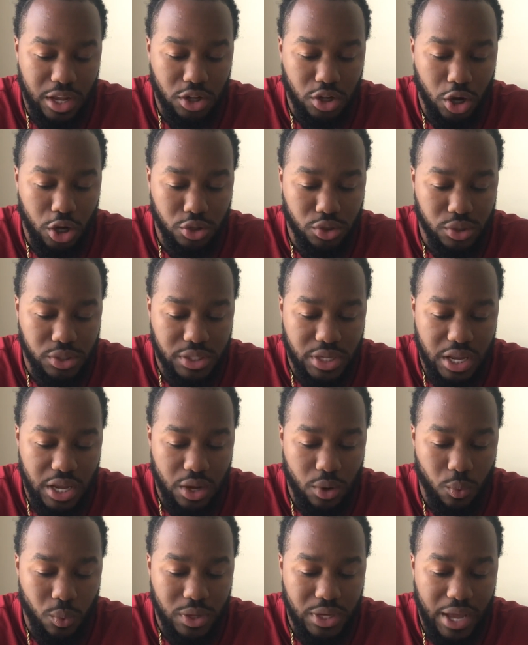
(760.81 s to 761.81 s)
And so
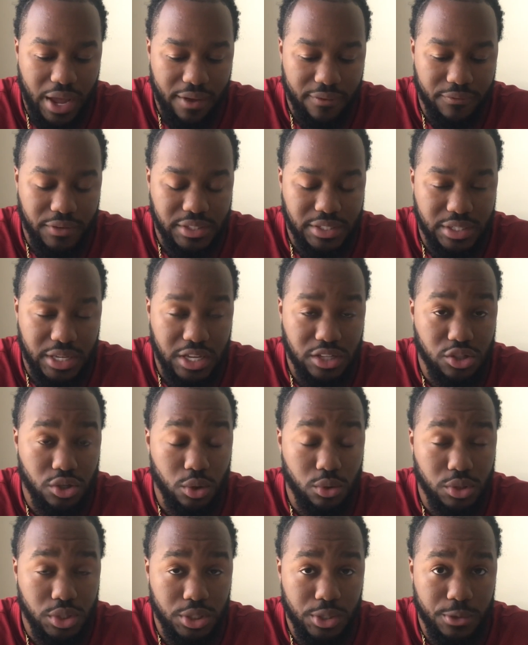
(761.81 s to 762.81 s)

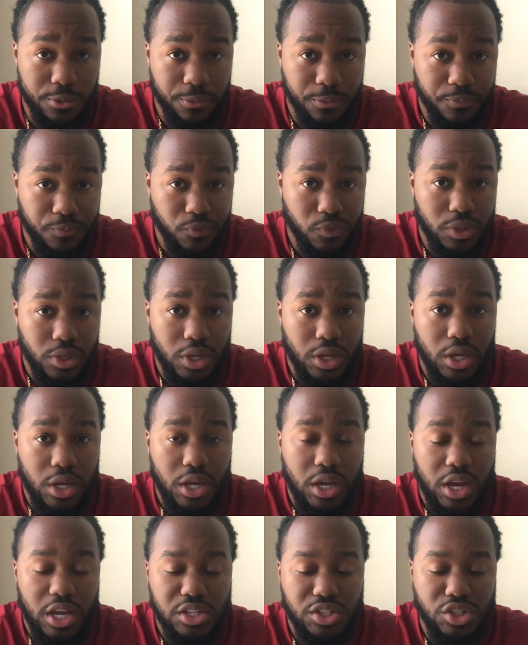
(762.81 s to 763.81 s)
the way how
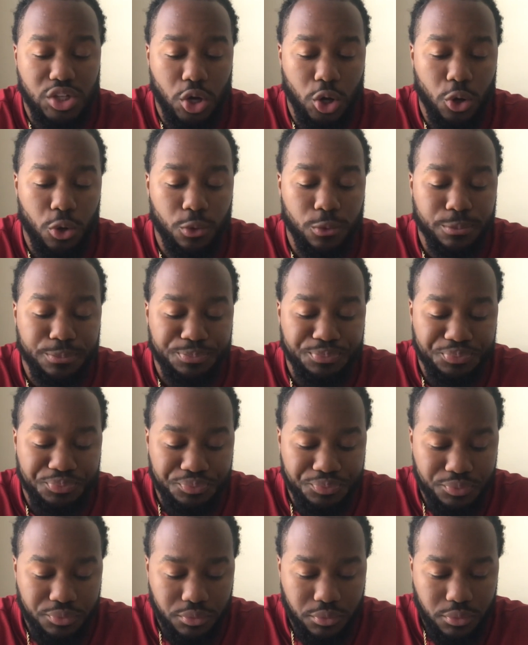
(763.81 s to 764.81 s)
he's going about this
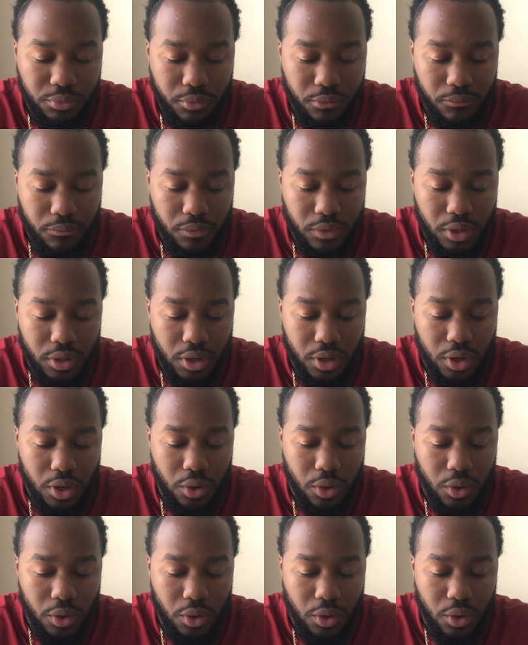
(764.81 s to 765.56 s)
is that,